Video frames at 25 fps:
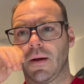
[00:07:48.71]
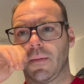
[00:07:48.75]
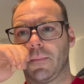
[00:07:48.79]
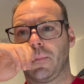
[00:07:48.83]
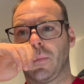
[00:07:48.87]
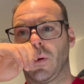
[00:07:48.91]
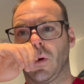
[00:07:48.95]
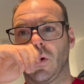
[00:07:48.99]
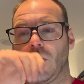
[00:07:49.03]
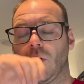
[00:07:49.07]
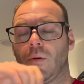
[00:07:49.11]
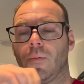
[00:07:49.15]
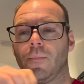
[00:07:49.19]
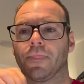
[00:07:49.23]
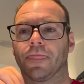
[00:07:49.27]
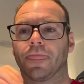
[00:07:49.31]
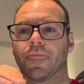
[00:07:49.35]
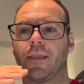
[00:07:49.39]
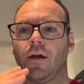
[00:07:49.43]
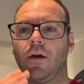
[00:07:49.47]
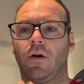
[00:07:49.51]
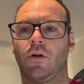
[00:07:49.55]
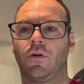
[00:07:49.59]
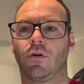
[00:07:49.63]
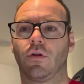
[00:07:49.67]
But
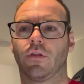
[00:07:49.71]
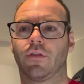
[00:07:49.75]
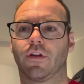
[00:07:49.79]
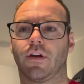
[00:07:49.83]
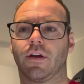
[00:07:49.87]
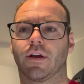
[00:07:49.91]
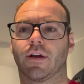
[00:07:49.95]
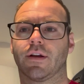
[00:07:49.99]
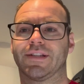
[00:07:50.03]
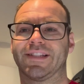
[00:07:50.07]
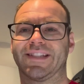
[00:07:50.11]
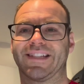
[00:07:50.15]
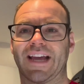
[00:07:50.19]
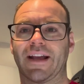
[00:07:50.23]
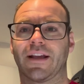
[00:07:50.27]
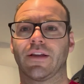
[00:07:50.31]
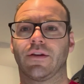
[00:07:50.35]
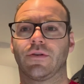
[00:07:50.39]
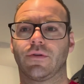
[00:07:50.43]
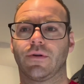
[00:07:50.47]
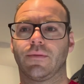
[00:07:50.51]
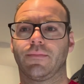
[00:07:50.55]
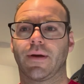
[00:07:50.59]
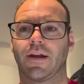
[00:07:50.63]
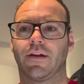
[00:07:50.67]
another
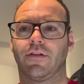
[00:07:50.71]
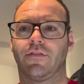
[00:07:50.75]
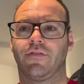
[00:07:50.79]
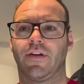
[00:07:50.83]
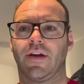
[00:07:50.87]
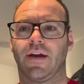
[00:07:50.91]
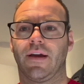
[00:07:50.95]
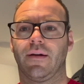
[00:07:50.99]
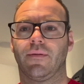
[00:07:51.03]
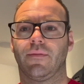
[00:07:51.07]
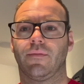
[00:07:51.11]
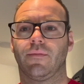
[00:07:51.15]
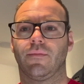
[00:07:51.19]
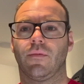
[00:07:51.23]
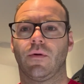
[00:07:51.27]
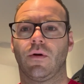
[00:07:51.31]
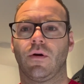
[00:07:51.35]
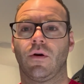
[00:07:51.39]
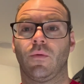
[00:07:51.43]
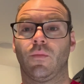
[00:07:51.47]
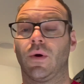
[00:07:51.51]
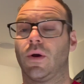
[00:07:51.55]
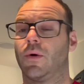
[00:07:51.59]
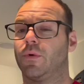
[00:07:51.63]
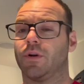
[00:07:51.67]
secondary benefit,
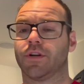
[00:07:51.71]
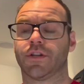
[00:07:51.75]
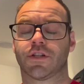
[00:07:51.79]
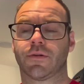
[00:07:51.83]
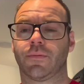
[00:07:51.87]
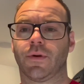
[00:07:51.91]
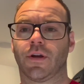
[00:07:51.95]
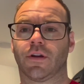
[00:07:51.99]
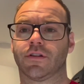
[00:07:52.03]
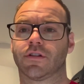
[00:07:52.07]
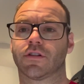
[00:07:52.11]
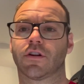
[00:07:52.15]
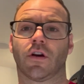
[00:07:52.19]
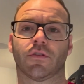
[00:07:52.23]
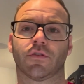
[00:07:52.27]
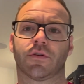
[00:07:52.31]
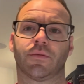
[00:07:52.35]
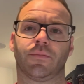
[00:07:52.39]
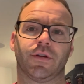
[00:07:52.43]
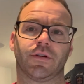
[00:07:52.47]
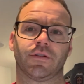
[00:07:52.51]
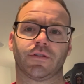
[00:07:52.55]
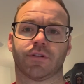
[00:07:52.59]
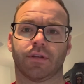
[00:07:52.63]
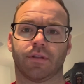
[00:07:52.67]
which to be honest
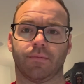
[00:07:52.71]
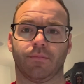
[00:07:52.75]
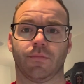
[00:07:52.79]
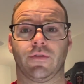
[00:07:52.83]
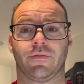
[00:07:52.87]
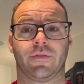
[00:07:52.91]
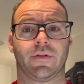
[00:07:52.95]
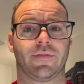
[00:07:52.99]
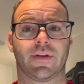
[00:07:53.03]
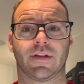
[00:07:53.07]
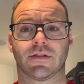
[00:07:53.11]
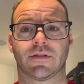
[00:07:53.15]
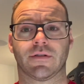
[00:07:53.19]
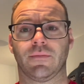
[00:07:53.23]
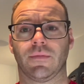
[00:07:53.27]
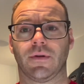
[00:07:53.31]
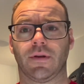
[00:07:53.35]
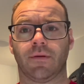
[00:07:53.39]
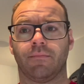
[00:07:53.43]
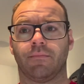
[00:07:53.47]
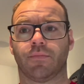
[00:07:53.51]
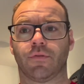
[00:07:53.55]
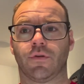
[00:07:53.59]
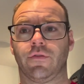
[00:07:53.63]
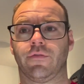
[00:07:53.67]
contributes to the moving events
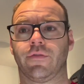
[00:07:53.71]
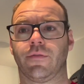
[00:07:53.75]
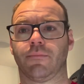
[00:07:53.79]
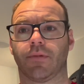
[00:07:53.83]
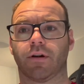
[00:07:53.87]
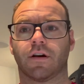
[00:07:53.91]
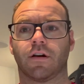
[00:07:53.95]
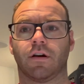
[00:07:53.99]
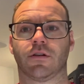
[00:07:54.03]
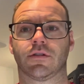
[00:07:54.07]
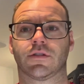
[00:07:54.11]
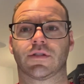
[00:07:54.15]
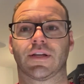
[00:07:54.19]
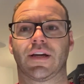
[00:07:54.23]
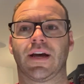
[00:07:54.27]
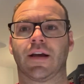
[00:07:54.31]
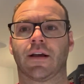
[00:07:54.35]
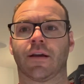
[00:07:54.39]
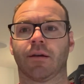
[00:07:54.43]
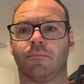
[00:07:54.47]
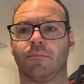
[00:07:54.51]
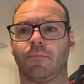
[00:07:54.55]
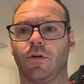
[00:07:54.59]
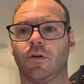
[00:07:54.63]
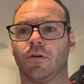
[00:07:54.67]
improving, because I
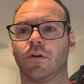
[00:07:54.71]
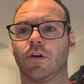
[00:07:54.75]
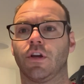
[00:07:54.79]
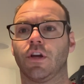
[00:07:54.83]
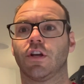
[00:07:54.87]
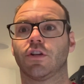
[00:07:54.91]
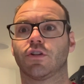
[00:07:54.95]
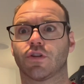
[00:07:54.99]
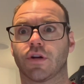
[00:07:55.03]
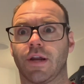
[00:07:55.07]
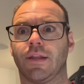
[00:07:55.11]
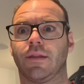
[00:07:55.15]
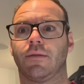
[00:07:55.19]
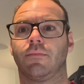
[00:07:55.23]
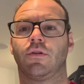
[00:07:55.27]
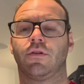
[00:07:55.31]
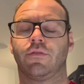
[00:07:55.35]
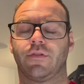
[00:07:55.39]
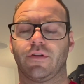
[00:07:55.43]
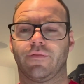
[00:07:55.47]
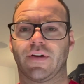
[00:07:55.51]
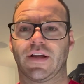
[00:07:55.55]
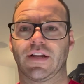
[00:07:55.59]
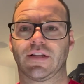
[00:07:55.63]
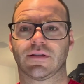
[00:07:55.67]
can train the moving
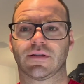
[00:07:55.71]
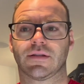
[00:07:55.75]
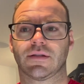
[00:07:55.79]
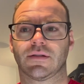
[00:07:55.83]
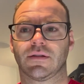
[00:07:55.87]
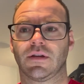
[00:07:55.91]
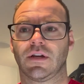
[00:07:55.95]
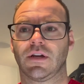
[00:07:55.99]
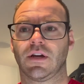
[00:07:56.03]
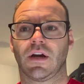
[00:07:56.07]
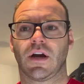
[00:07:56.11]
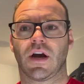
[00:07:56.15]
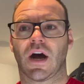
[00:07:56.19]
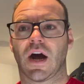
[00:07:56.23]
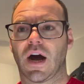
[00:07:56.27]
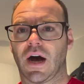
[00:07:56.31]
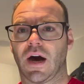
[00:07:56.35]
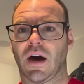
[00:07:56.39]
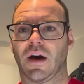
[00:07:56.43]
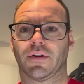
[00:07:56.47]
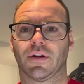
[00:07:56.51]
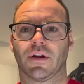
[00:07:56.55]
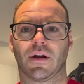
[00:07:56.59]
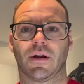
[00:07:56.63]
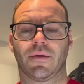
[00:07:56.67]
events
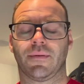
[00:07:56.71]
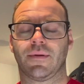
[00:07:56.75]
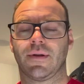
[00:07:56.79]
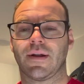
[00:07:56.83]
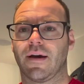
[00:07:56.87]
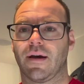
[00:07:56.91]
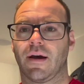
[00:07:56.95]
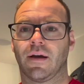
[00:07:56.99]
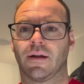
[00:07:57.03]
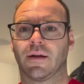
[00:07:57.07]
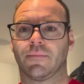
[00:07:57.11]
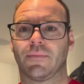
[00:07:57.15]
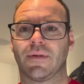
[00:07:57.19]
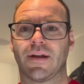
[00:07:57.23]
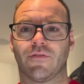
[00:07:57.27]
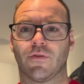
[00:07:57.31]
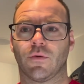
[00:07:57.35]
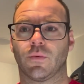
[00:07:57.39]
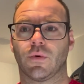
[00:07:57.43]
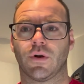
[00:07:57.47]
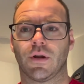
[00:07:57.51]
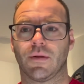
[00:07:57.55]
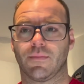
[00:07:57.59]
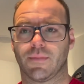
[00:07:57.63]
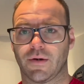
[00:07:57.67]
harder and I'm never
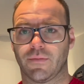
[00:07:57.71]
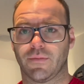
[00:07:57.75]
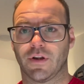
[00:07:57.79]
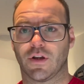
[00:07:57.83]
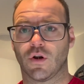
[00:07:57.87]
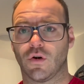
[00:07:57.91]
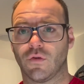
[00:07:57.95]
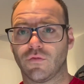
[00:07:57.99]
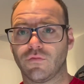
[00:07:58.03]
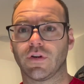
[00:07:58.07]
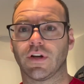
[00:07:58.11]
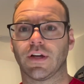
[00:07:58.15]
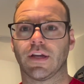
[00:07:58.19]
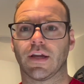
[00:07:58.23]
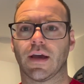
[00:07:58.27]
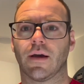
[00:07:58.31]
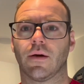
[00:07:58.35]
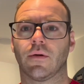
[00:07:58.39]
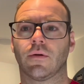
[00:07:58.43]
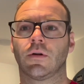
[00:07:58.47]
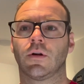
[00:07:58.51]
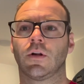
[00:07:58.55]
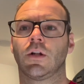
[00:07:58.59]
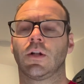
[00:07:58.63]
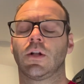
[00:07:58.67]
worried about recovery
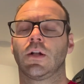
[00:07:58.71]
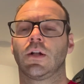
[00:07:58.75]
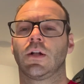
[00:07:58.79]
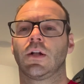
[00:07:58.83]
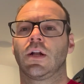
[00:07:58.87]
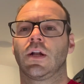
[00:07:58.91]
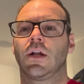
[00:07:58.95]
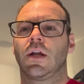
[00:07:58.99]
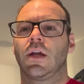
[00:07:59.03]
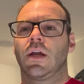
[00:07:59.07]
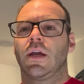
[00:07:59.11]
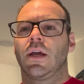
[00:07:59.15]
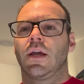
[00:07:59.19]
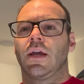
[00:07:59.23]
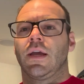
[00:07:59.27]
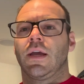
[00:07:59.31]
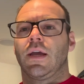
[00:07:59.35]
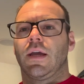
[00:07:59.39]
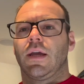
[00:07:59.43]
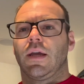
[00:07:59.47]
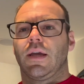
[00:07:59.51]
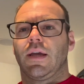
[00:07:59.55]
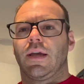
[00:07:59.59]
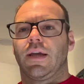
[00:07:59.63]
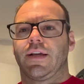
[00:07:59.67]
now,
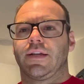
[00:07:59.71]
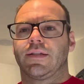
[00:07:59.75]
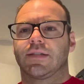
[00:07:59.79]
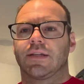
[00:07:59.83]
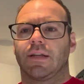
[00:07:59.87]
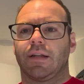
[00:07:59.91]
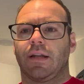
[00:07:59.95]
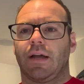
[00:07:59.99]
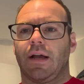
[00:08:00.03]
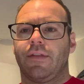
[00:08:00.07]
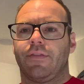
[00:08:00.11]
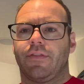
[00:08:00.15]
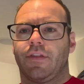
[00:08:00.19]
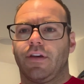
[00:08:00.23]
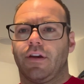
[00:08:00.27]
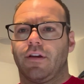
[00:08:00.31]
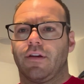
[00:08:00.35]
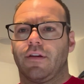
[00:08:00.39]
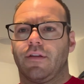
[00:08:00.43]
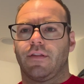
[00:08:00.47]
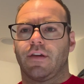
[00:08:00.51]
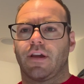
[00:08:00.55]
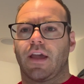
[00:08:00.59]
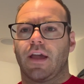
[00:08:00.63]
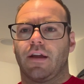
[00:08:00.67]
is like the
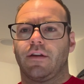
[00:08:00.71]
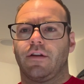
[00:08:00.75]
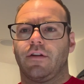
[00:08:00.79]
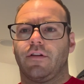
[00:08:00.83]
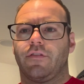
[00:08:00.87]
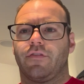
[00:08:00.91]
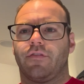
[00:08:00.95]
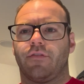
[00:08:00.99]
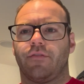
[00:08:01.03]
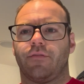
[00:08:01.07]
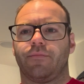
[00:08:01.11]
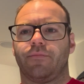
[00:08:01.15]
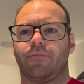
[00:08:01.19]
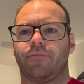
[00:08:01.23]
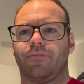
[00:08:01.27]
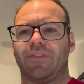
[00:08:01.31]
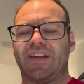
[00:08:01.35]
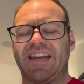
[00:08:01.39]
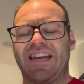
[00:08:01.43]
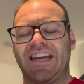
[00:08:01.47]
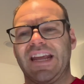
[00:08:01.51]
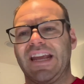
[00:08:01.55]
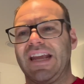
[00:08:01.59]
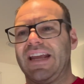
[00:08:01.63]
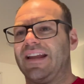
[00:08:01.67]
kind of
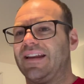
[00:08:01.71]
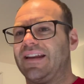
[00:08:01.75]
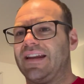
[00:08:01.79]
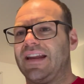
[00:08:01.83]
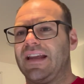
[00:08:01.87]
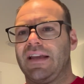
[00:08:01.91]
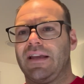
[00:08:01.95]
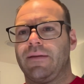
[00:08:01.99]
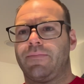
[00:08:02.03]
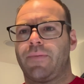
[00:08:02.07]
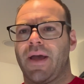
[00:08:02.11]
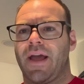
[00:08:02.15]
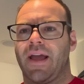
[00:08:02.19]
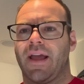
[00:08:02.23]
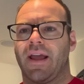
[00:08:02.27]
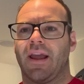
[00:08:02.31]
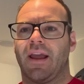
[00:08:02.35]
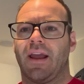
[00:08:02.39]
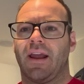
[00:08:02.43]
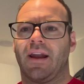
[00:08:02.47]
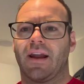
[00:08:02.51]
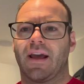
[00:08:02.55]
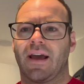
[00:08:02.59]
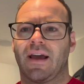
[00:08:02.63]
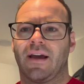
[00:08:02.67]
knee
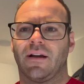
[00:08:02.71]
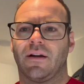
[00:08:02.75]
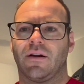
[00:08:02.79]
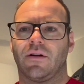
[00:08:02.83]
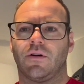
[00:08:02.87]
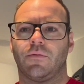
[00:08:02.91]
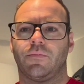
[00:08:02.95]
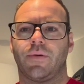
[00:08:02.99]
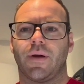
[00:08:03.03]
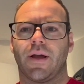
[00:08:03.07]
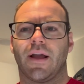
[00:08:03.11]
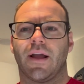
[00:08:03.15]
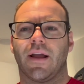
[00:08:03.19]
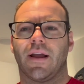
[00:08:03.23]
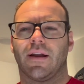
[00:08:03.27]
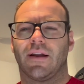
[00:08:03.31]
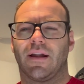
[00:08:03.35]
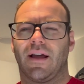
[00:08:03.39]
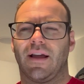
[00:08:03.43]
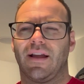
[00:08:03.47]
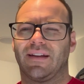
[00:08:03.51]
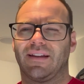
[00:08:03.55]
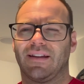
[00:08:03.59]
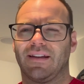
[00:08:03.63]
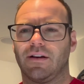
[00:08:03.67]
pain, ankle pain,
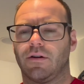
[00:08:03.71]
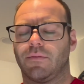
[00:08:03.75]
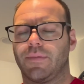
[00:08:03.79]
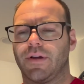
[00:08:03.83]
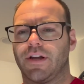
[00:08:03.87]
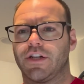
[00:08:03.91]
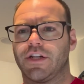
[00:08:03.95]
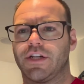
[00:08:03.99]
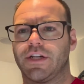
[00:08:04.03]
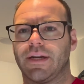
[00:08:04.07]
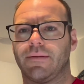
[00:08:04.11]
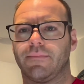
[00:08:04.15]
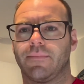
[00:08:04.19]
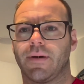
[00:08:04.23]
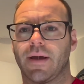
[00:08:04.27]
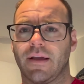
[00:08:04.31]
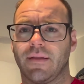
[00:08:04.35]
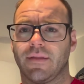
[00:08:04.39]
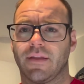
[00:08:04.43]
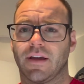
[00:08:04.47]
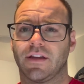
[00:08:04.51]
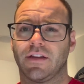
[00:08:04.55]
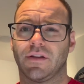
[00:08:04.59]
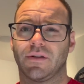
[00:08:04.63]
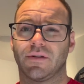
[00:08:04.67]
like a little bit of shin pain
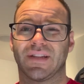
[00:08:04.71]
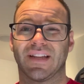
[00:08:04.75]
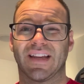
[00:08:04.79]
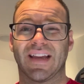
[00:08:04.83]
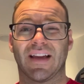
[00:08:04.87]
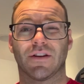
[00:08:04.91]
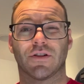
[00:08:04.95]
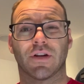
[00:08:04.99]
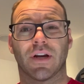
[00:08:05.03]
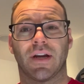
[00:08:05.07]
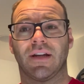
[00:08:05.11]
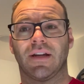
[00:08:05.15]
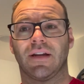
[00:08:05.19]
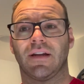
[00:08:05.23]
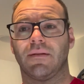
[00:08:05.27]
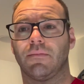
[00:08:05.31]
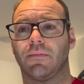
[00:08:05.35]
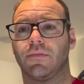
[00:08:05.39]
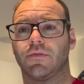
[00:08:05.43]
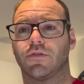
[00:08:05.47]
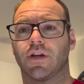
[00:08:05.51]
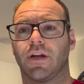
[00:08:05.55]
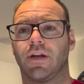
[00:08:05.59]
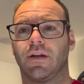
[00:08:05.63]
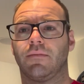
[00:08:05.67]
that I used to get training
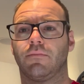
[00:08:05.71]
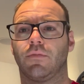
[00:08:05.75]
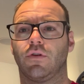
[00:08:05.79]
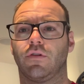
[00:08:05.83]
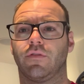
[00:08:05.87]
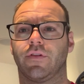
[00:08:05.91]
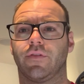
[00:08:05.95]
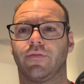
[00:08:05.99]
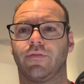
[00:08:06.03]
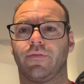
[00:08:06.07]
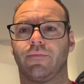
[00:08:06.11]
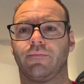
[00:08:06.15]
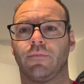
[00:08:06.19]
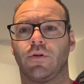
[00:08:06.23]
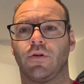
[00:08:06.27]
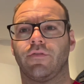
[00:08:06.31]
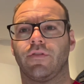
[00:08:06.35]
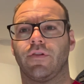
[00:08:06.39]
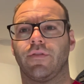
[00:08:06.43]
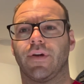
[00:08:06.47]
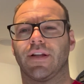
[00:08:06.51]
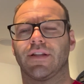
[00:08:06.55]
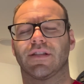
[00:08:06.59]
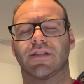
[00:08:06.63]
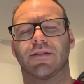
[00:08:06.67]
moving
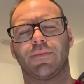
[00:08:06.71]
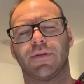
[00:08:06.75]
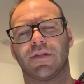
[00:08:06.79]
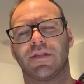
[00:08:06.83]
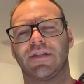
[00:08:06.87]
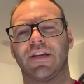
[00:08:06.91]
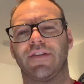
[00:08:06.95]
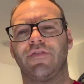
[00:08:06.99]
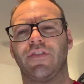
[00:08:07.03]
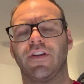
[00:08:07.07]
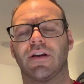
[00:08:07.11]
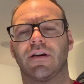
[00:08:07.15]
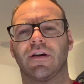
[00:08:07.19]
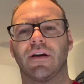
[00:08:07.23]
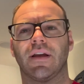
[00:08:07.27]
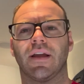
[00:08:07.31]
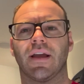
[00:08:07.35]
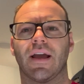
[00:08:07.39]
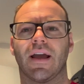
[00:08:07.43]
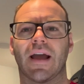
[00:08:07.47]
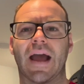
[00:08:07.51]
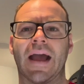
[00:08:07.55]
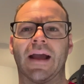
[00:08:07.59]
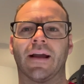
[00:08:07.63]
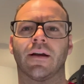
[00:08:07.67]
events,
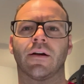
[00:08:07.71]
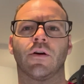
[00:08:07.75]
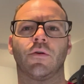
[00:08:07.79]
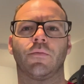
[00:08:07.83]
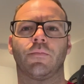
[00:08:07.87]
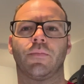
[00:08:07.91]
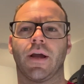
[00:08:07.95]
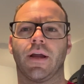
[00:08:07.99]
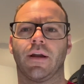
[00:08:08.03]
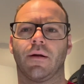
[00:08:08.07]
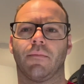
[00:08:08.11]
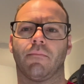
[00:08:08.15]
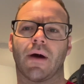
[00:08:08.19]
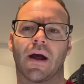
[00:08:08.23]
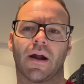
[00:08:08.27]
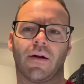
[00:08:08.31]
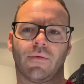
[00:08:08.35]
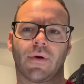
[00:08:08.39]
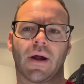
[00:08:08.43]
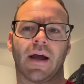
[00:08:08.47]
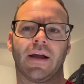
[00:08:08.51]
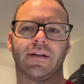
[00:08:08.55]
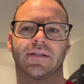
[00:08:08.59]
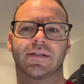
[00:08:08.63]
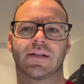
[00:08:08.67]
specifically ankle pain on my
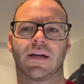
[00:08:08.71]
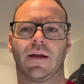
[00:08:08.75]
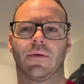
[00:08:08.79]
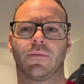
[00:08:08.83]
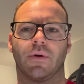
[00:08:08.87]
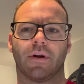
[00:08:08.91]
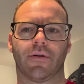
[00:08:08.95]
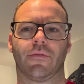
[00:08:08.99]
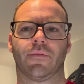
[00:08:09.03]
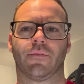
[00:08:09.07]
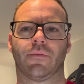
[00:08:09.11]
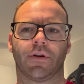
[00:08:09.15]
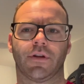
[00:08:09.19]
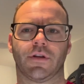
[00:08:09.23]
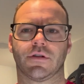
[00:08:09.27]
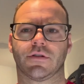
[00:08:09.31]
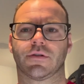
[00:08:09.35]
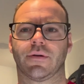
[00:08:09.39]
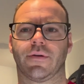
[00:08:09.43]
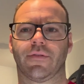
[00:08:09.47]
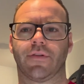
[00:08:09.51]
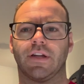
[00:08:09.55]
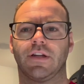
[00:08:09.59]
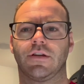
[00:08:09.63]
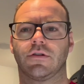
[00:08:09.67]
right side where I used
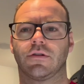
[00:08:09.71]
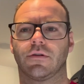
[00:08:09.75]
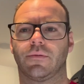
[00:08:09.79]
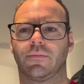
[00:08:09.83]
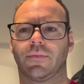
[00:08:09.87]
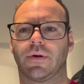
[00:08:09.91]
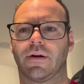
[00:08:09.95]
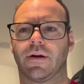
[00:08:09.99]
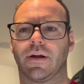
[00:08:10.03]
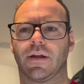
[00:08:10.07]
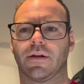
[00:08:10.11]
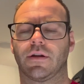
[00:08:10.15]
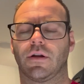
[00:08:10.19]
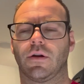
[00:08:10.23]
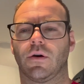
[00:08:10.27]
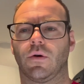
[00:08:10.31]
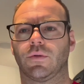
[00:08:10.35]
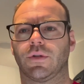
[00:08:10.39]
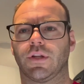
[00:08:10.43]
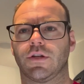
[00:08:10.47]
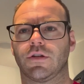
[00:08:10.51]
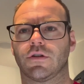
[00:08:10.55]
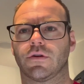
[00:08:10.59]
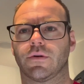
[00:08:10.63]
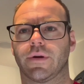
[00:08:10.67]
to have where I had an old
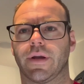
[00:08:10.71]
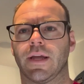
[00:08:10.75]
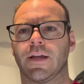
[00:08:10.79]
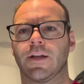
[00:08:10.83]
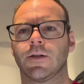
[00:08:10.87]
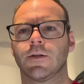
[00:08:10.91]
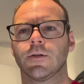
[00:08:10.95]
injury.